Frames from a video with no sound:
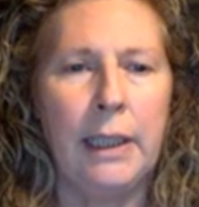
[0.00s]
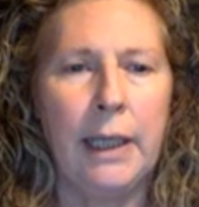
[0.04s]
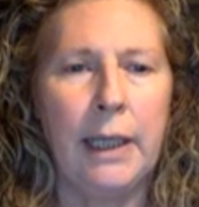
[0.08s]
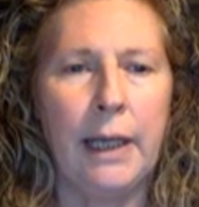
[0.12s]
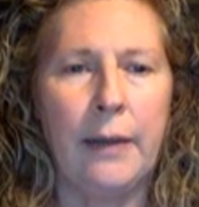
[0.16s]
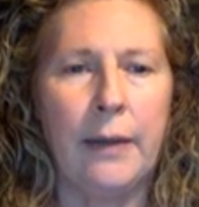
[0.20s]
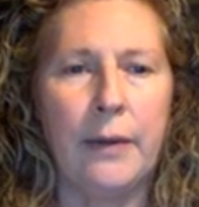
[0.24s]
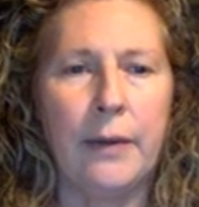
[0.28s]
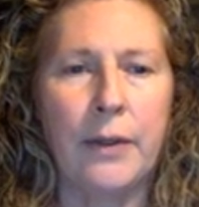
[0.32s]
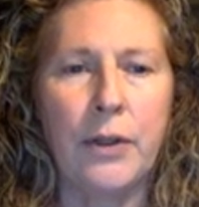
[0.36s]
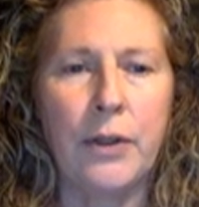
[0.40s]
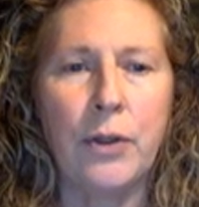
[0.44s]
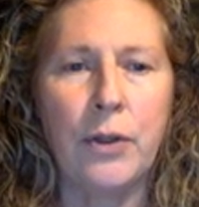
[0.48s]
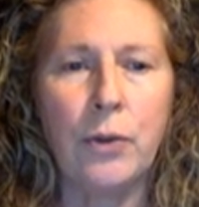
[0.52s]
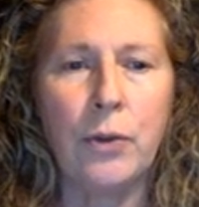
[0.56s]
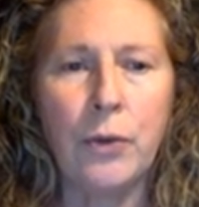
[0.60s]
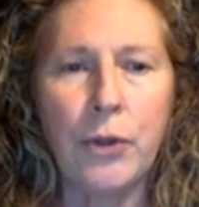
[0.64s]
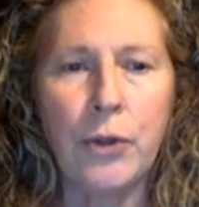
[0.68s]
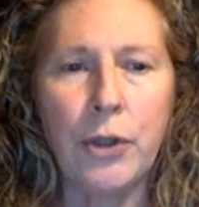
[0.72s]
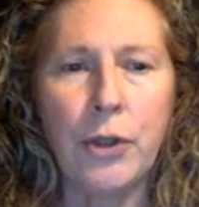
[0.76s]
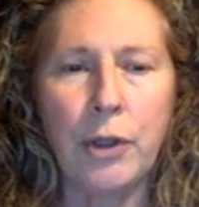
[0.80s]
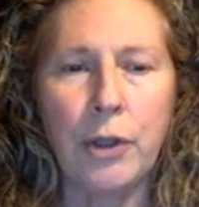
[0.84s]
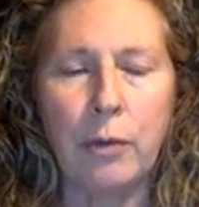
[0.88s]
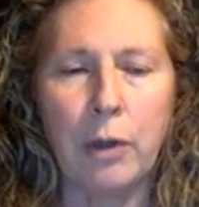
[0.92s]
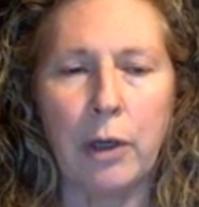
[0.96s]
And the
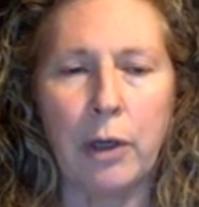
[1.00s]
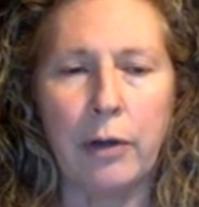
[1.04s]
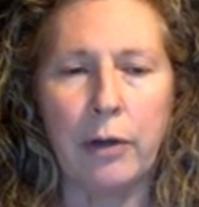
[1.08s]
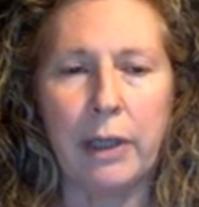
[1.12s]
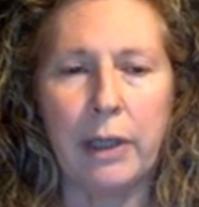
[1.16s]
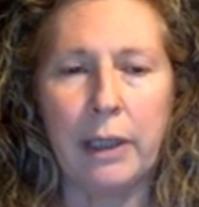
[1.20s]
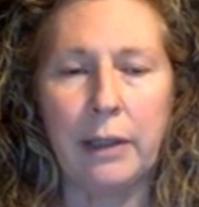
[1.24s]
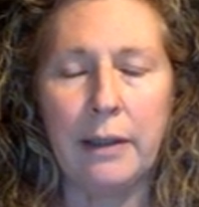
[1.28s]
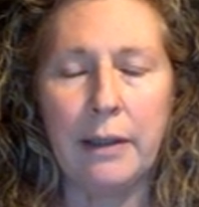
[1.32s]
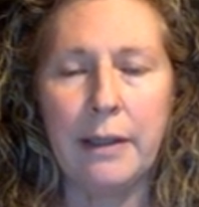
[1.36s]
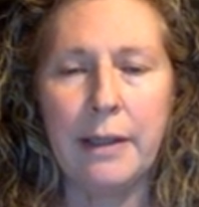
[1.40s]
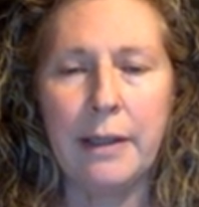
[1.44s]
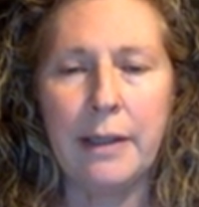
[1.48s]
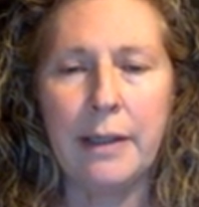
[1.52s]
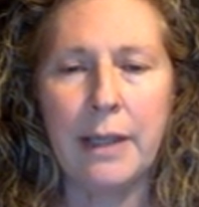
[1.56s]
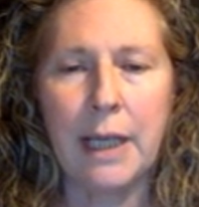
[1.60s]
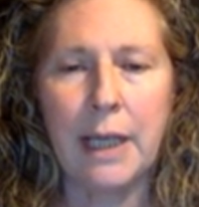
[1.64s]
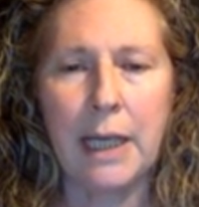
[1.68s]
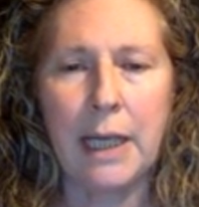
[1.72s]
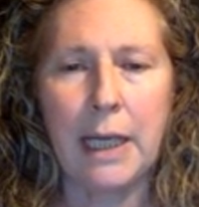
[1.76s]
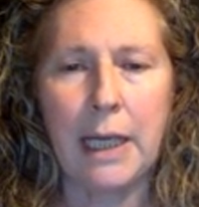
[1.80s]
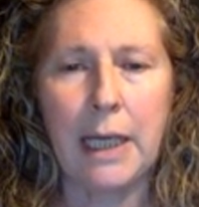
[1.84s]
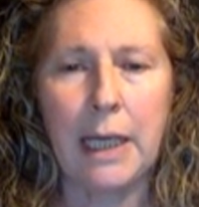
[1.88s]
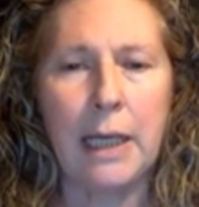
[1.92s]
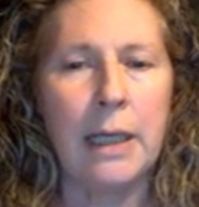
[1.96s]
source URL, this is
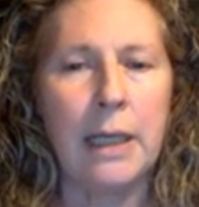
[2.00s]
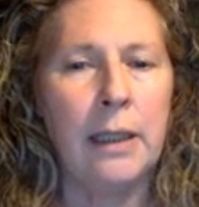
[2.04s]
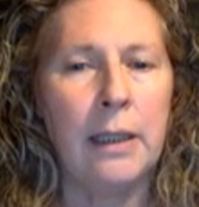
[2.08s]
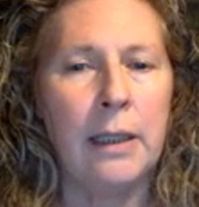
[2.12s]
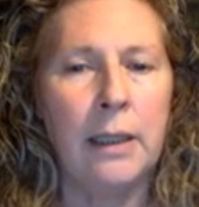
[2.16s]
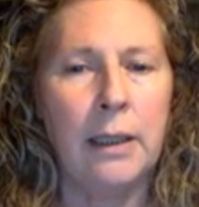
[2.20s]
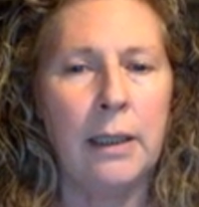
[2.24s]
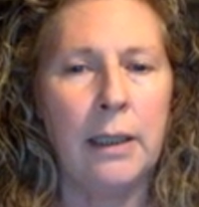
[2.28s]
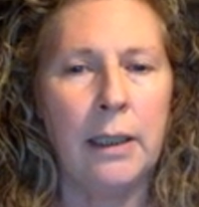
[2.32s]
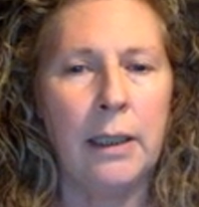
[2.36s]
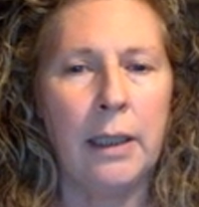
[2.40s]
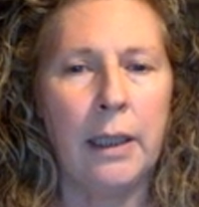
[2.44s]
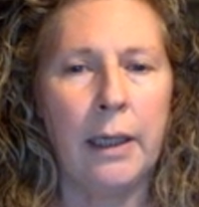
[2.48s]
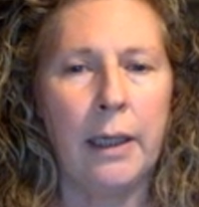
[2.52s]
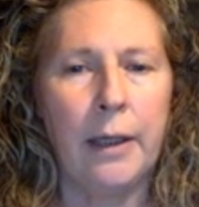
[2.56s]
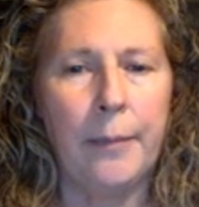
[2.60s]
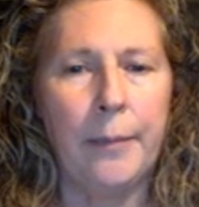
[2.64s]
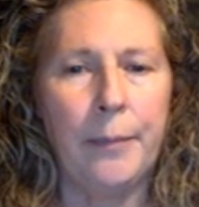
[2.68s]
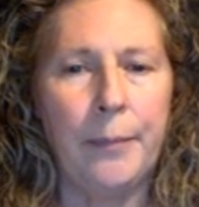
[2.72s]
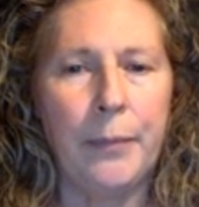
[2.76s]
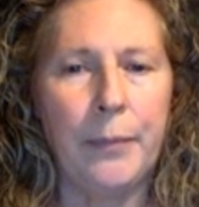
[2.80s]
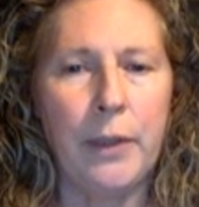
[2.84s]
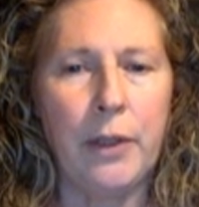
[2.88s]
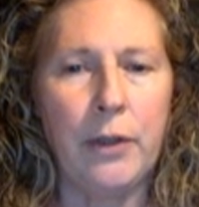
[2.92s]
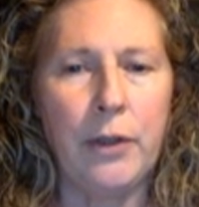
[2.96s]
key.
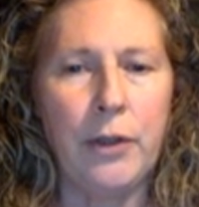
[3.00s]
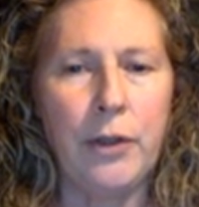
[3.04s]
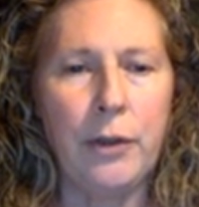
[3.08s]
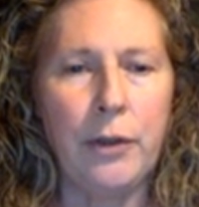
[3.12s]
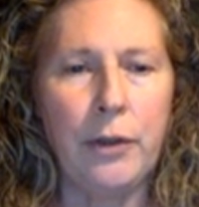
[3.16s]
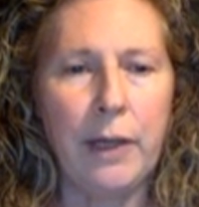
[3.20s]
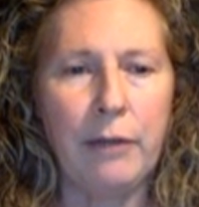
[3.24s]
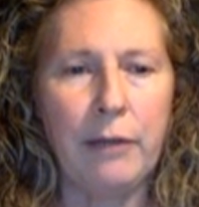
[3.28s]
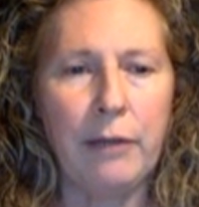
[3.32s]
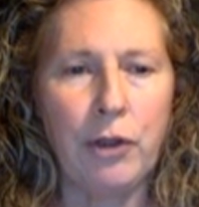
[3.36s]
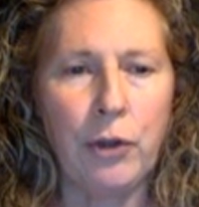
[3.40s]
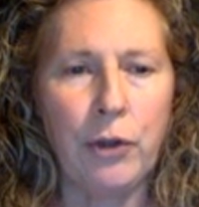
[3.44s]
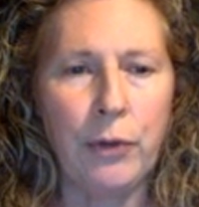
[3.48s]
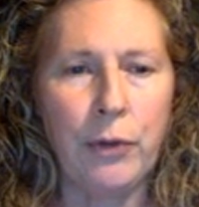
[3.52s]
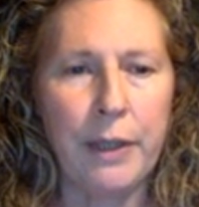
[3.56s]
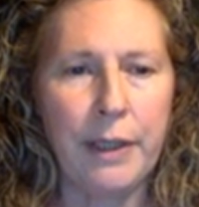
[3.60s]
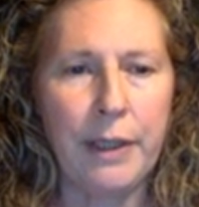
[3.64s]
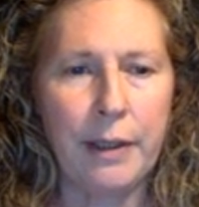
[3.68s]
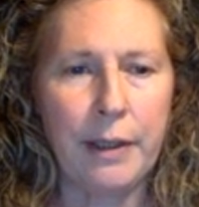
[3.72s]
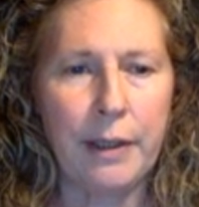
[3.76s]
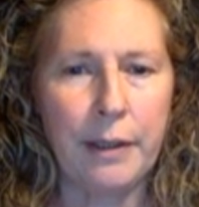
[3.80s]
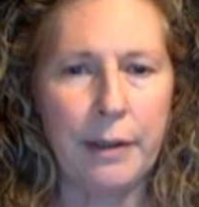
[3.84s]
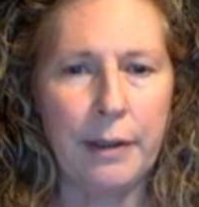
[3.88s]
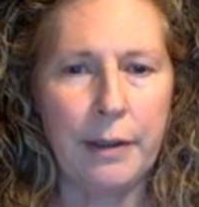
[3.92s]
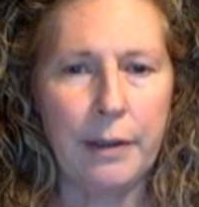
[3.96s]
You do have
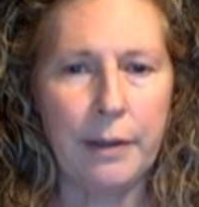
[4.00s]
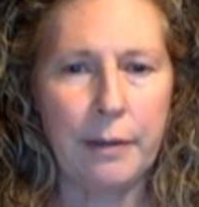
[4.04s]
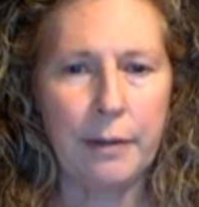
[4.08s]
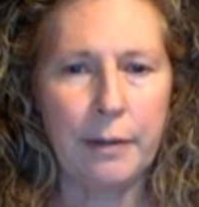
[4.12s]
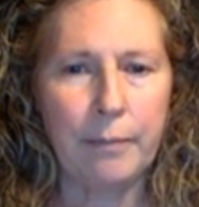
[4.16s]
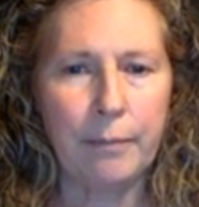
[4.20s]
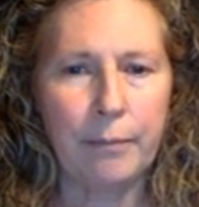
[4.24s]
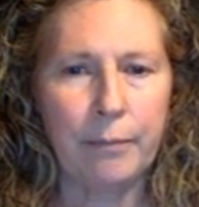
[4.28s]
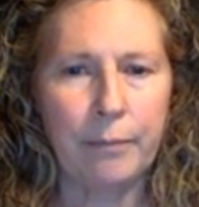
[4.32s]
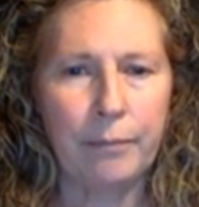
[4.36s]
choices.